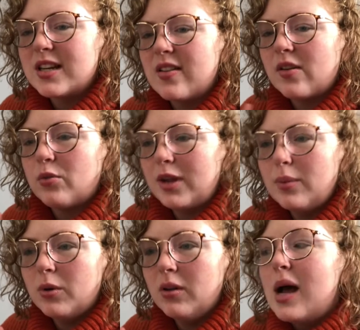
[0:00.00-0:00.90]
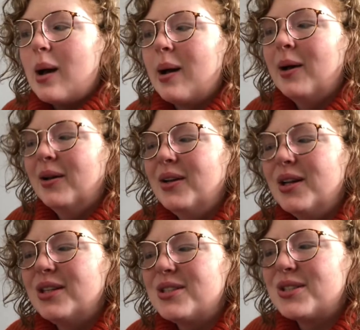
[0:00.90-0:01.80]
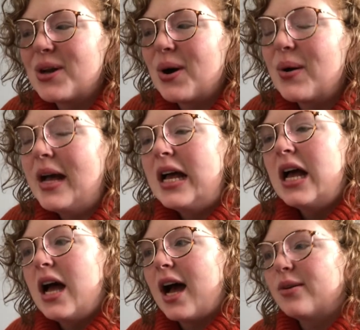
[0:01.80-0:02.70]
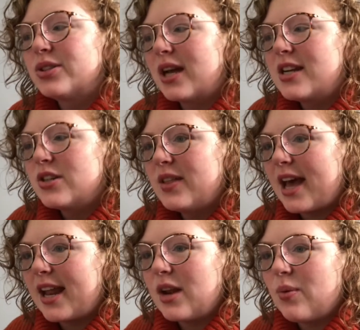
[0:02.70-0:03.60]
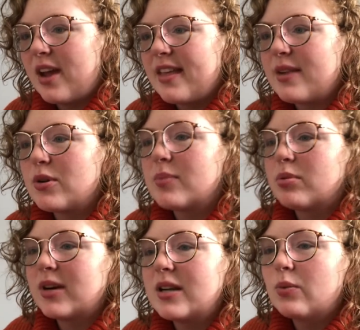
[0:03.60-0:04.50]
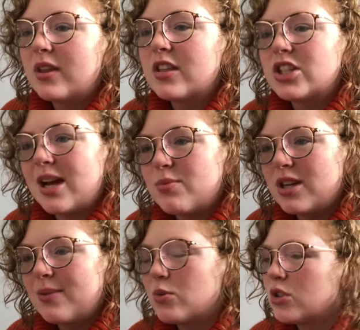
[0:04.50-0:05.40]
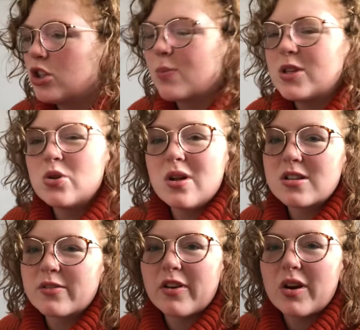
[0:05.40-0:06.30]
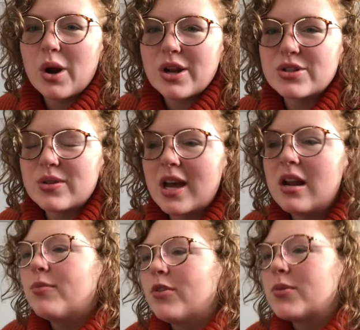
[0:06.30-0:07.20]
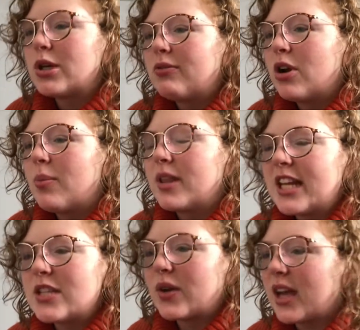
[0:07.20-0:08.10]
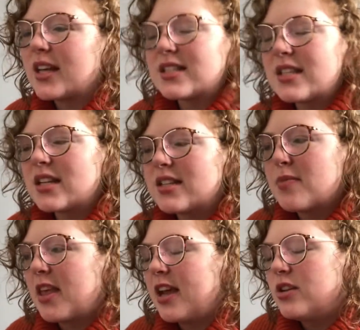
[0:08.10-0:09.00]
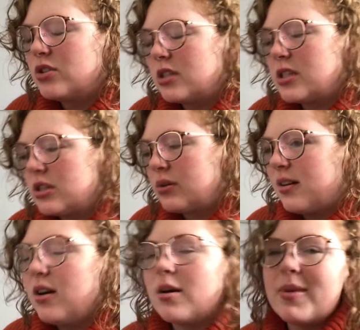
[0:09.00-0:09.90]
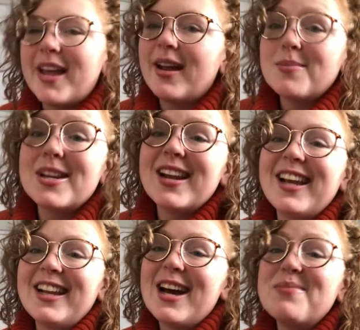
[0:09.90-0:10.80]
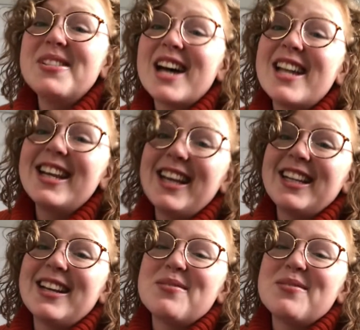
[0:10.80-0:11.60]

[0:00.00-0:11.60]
and then readable. So I was trying to do that in a way that would print with the chapter names, which took me too long to figure out how to do that from Scrivener, but that's okay because it's not something I usually do. Oh man, I'm done it. I'm done